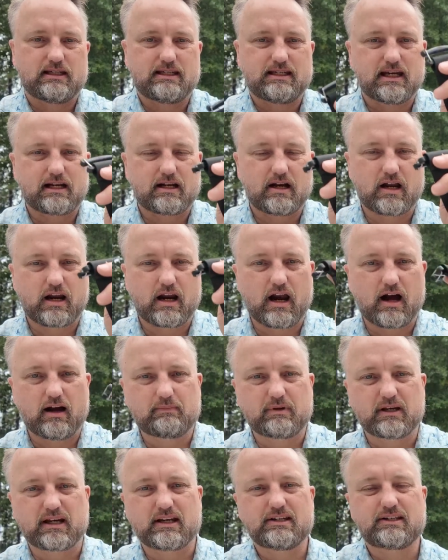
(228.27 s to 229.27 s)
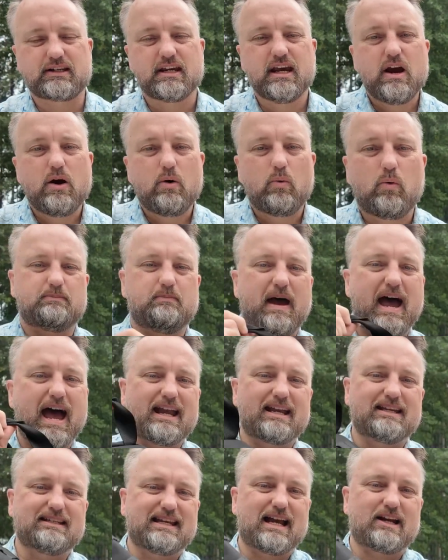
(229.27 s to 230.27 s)
to take on and off, because this
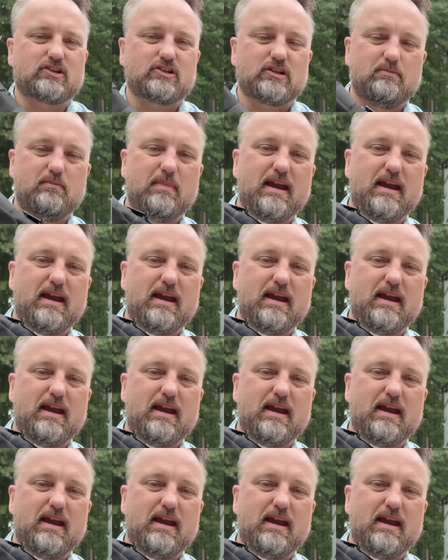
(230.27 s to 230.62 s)
bag is actually